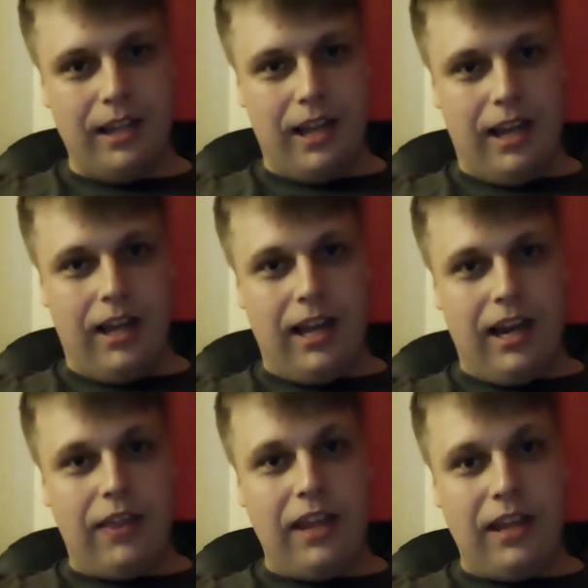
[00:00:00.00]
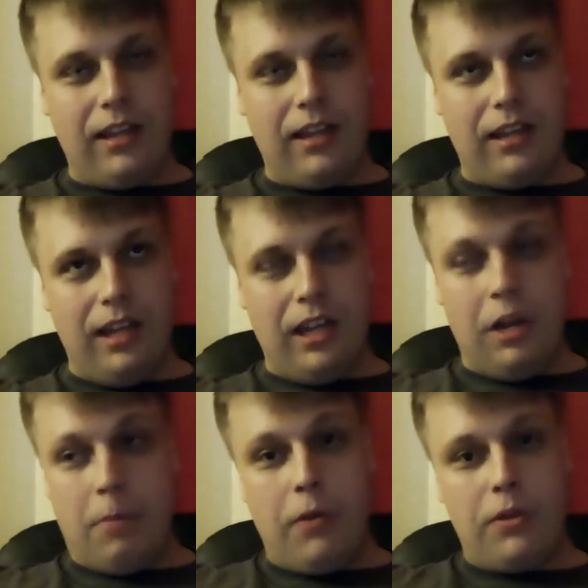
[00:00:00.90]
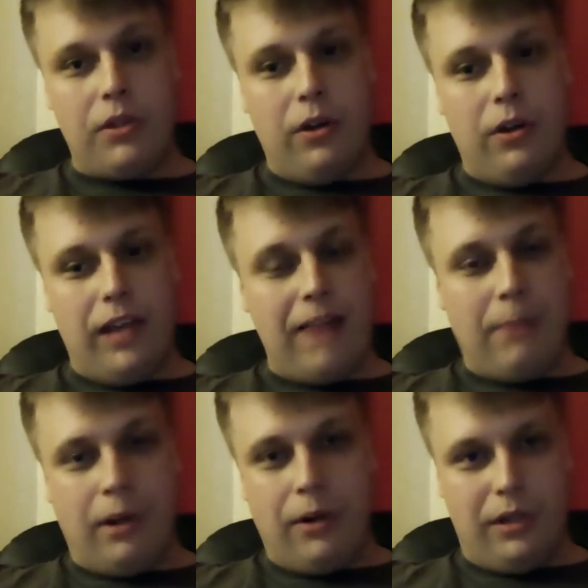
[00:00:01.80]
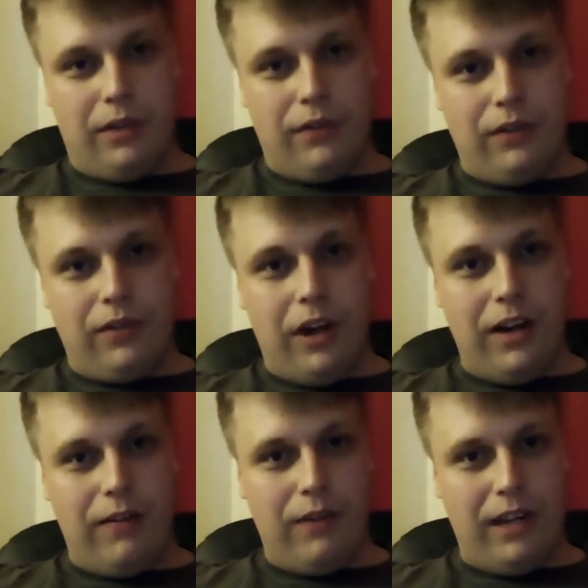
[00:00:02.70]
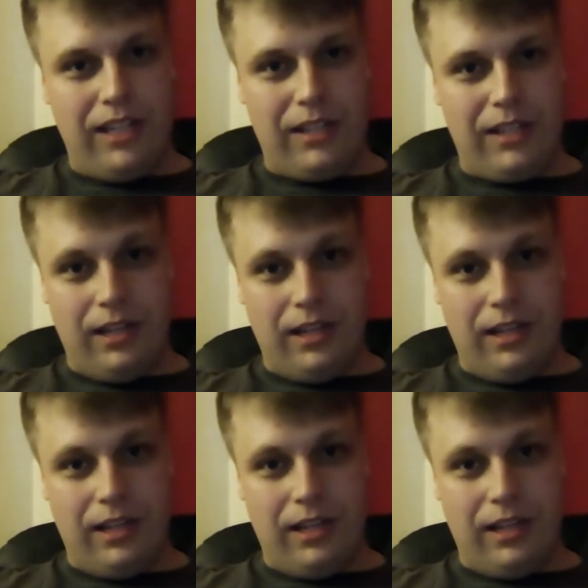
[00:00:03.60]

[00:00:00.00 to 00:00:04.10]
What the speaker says: And I think both Sony and Microsoft have kind of released